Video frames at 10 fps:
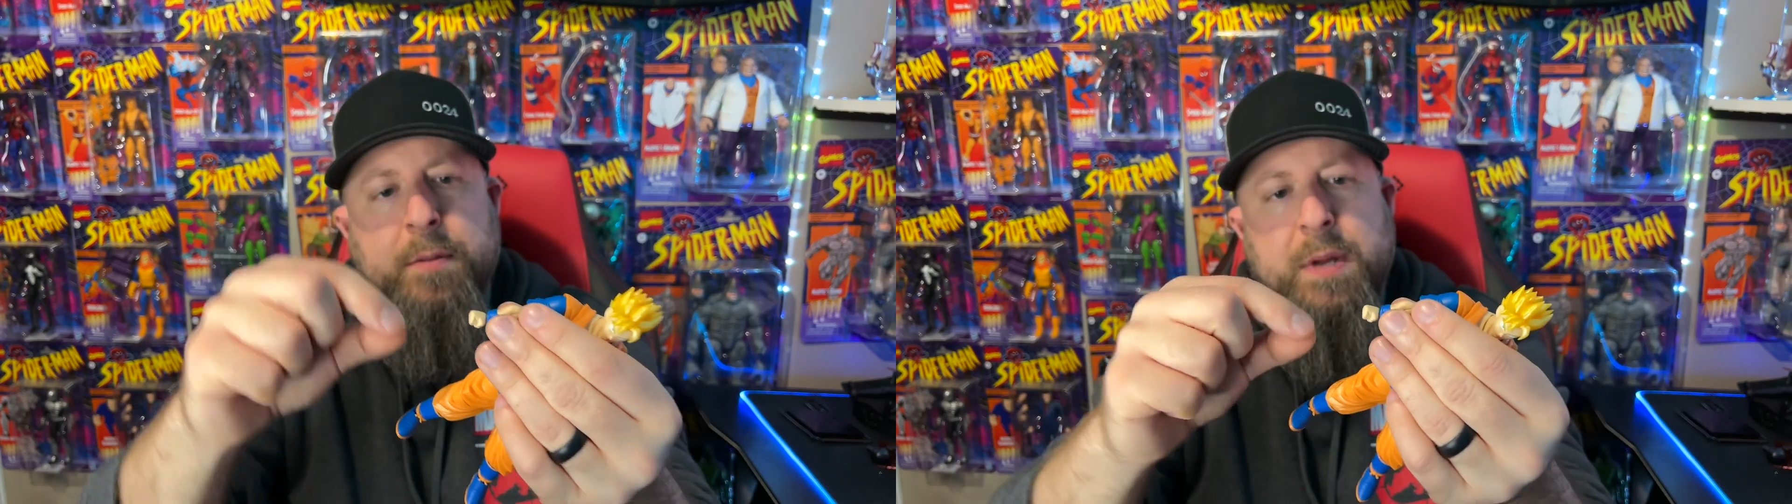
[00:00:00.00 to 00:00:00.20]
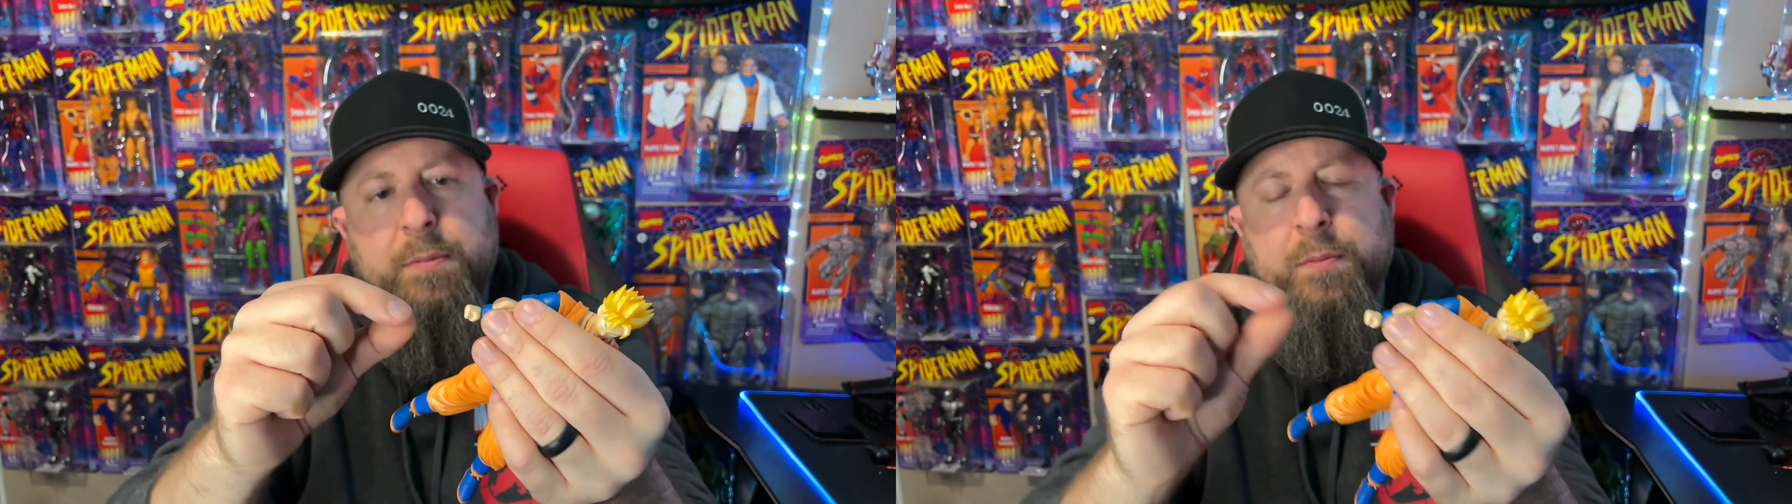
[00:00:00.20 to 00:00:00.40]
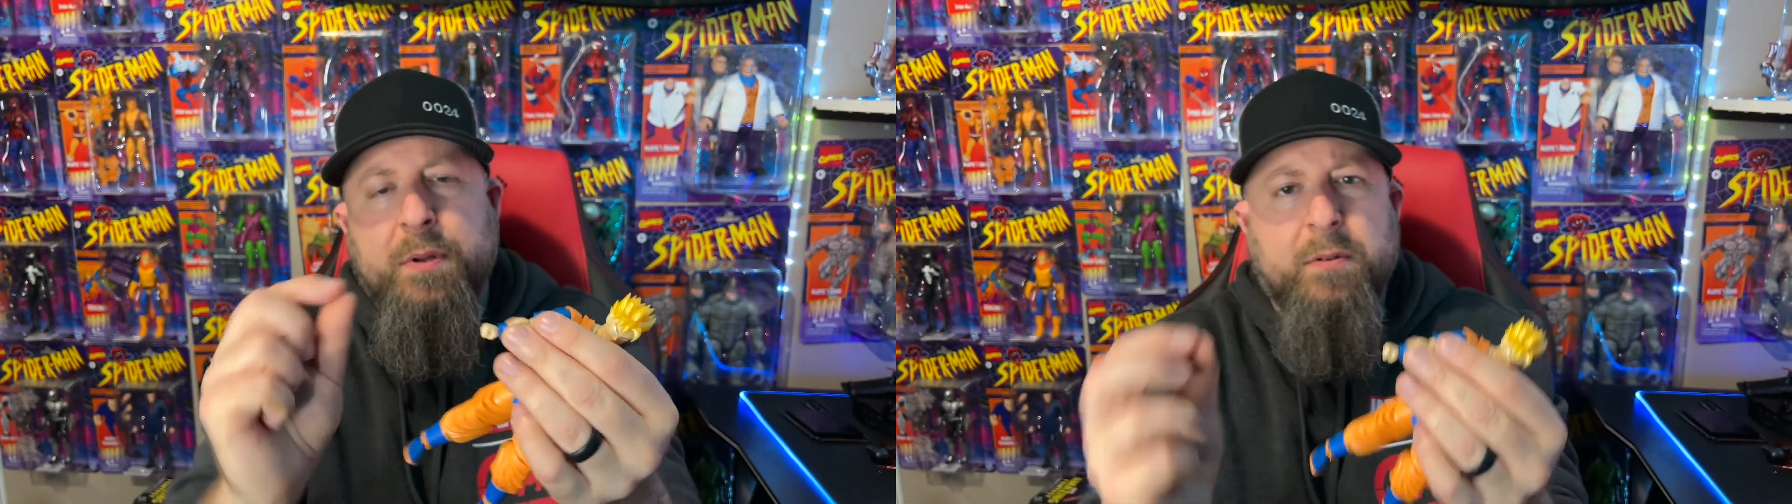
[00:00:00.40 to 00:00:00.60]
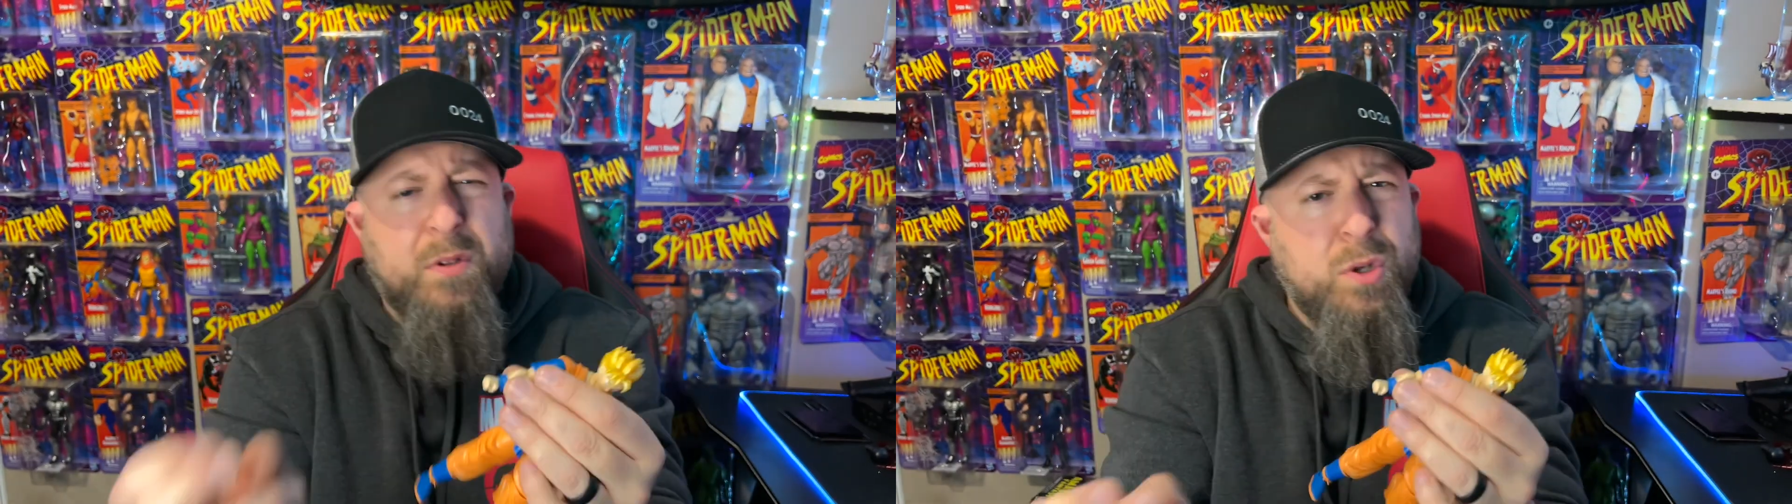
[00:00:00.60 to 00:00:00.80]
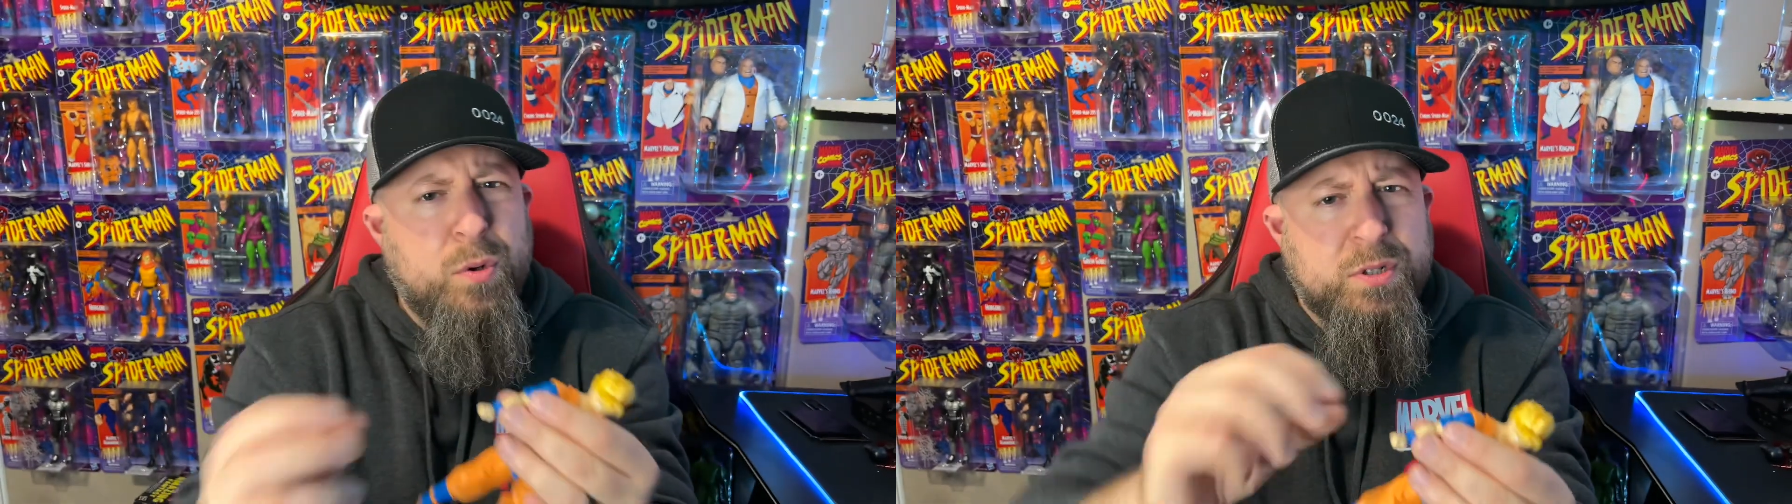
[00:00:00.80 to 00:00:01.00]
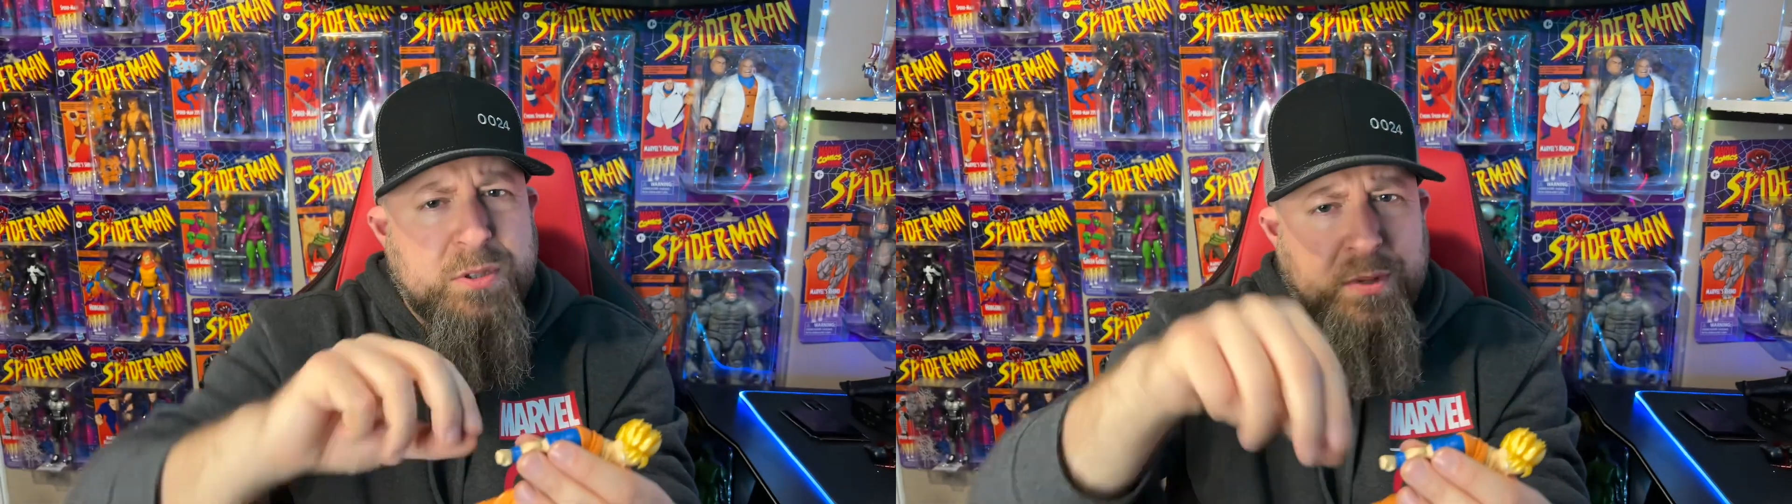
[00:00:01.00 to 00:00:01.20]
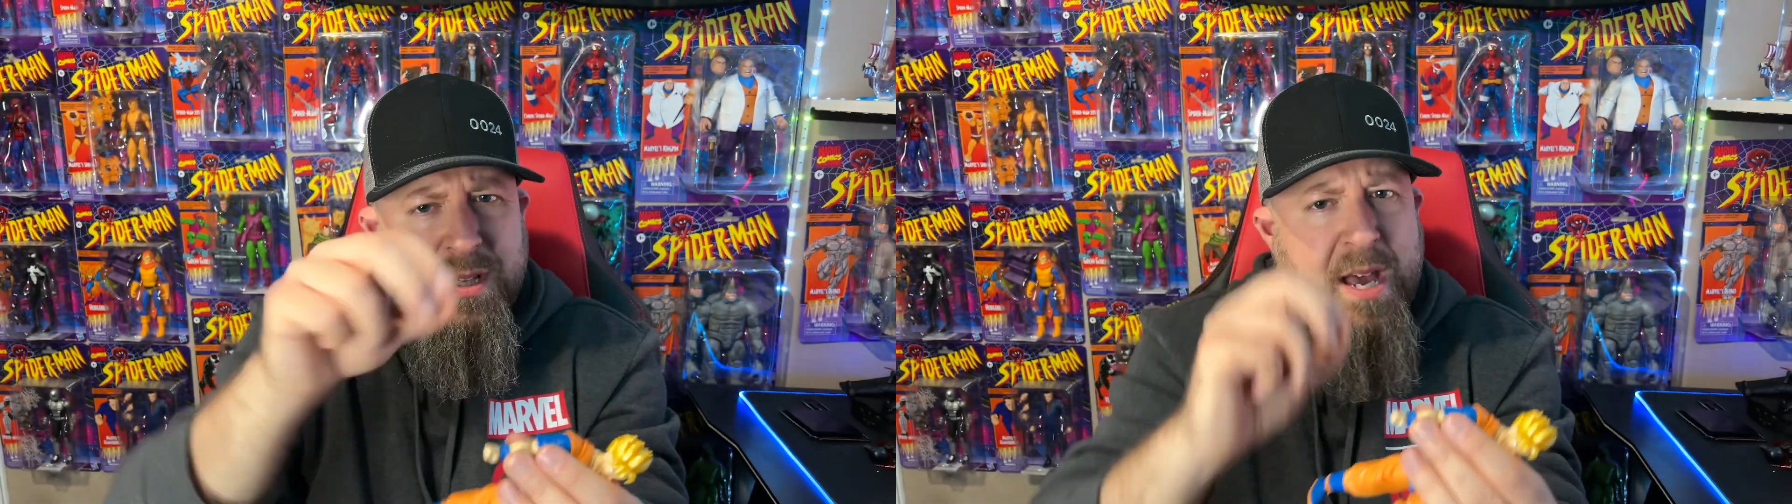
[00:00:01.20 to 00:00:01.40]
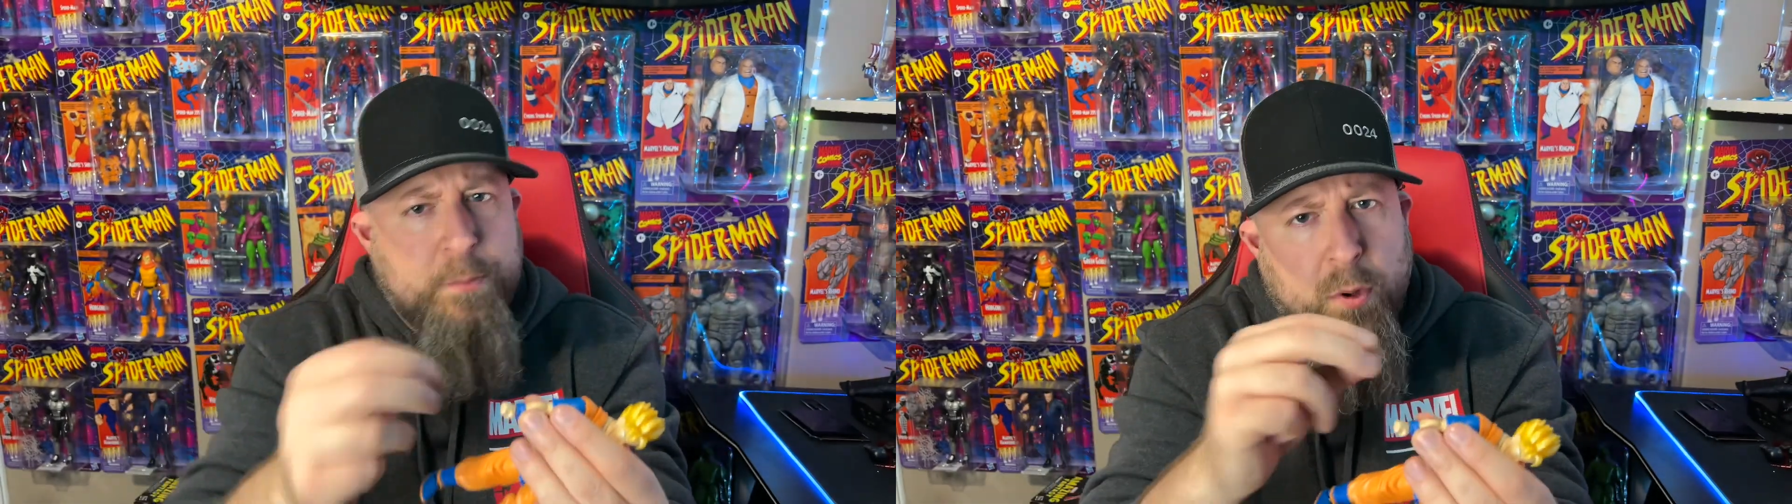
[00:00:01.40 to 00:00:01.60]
maybe a bit of glue or something like that,